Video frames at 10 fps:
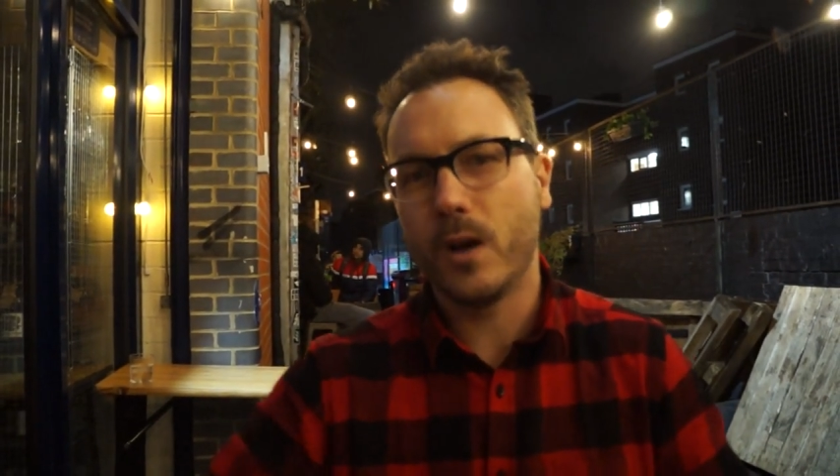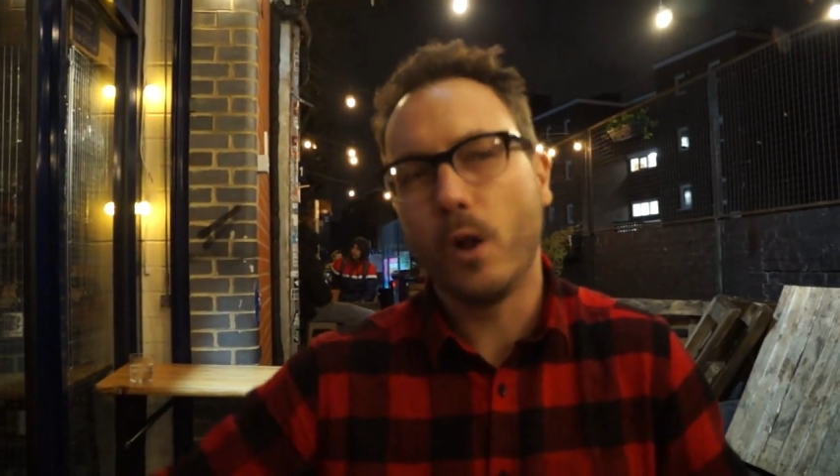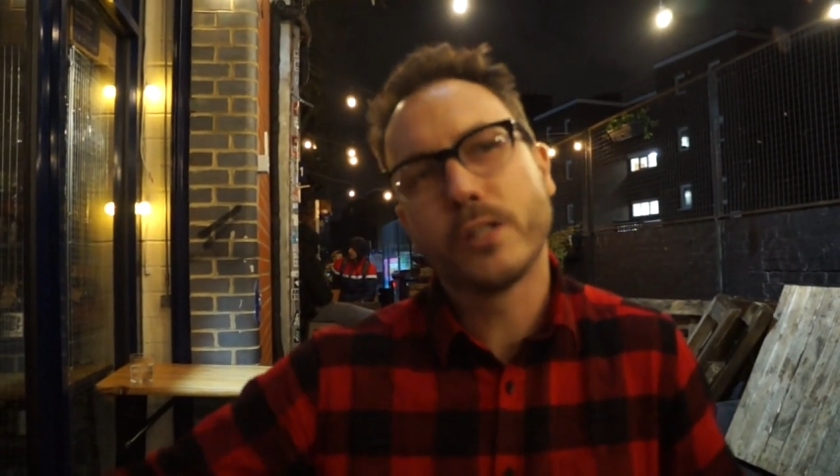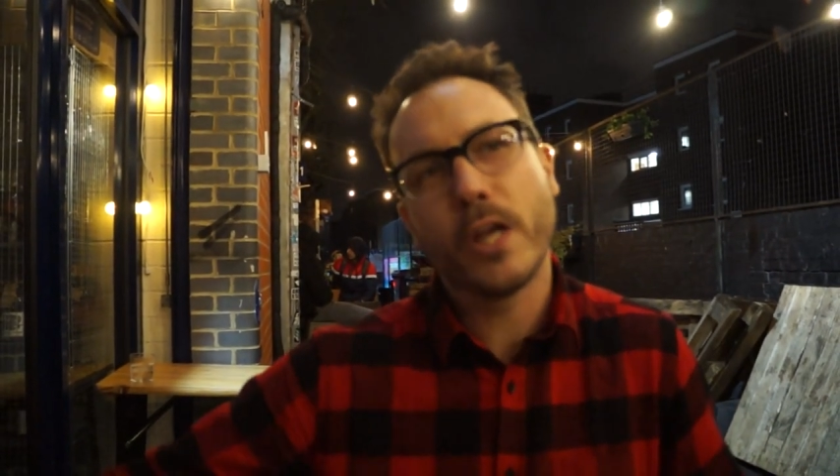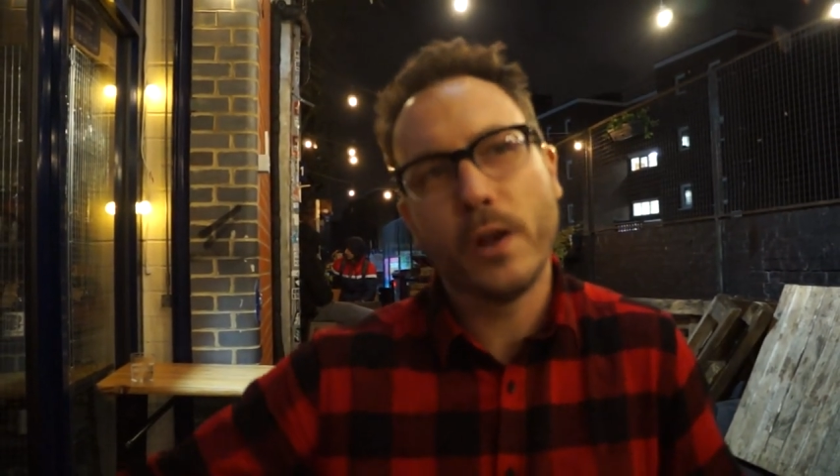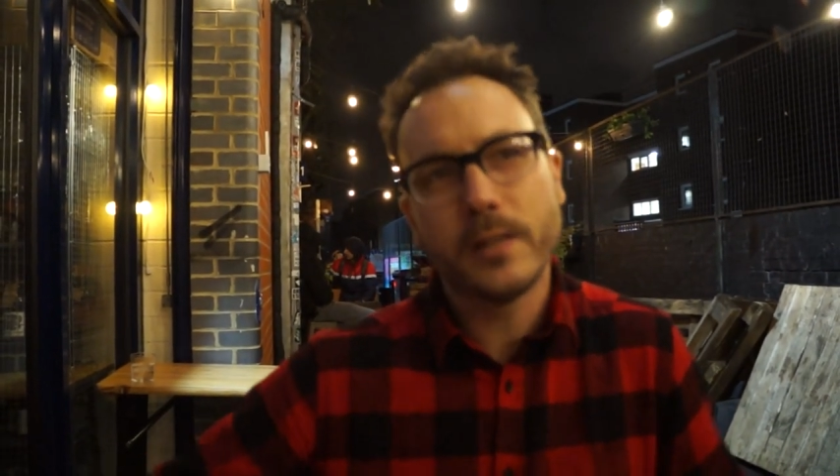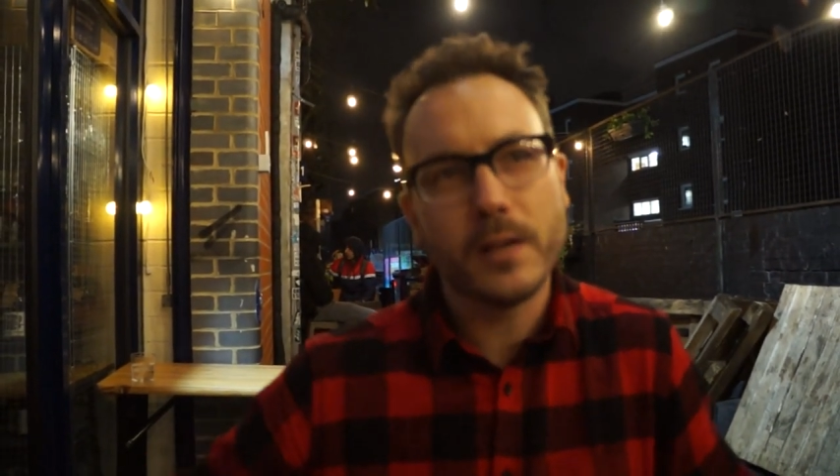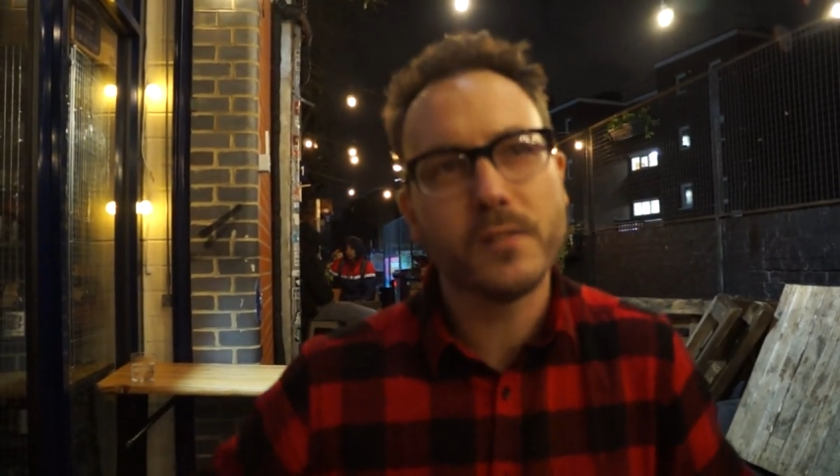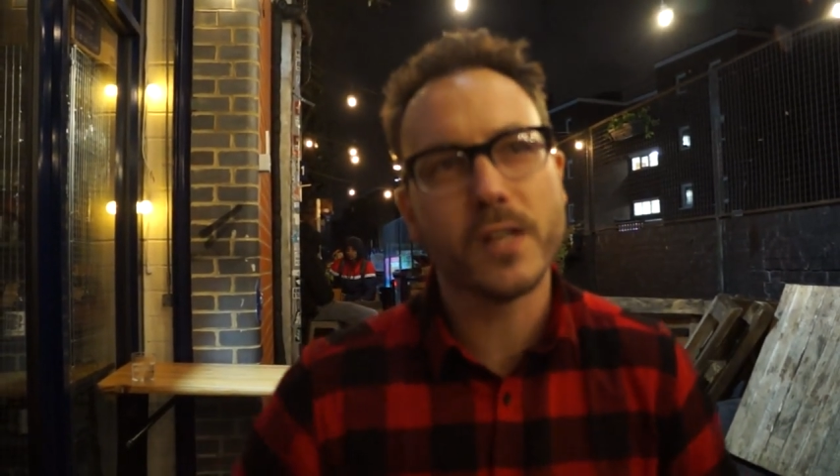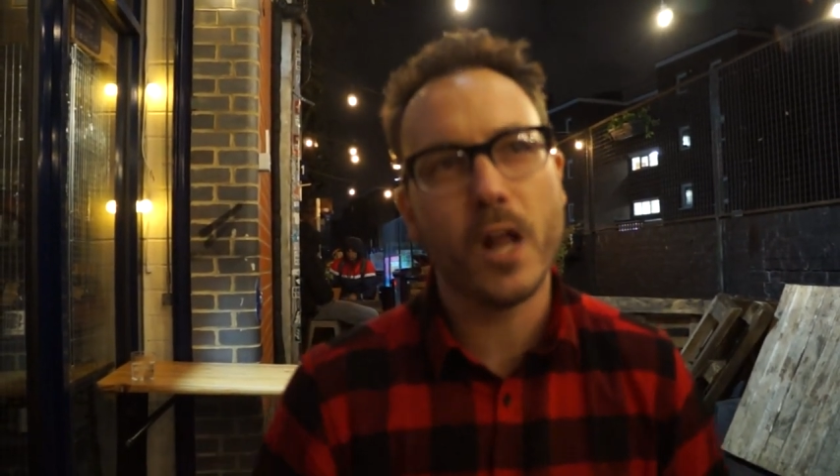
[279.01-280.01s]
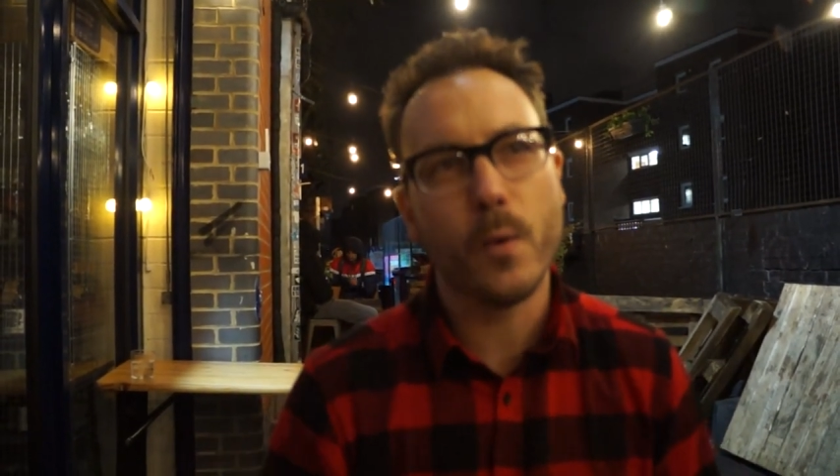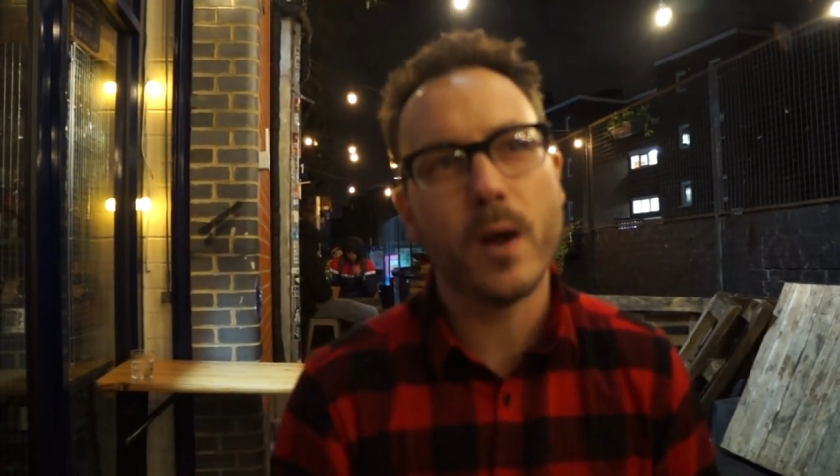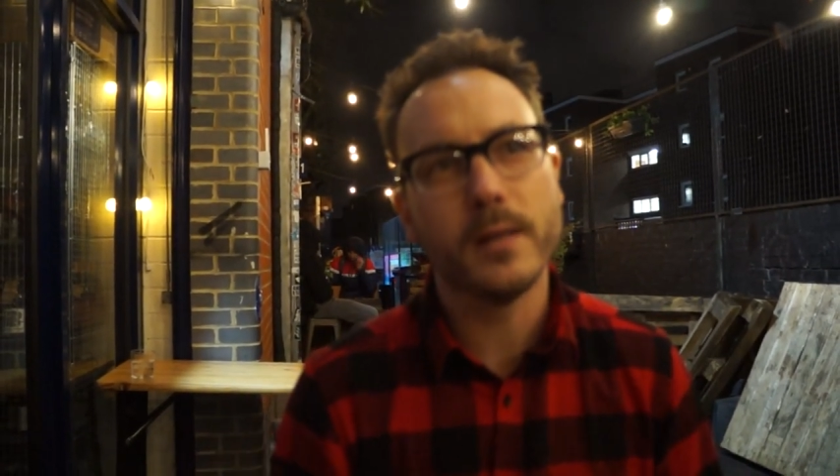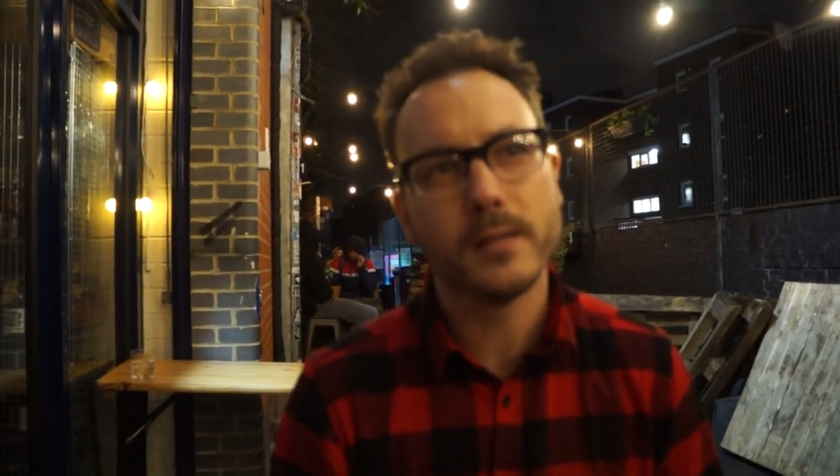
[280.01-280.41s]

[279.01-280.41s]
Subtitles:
alternative style wine.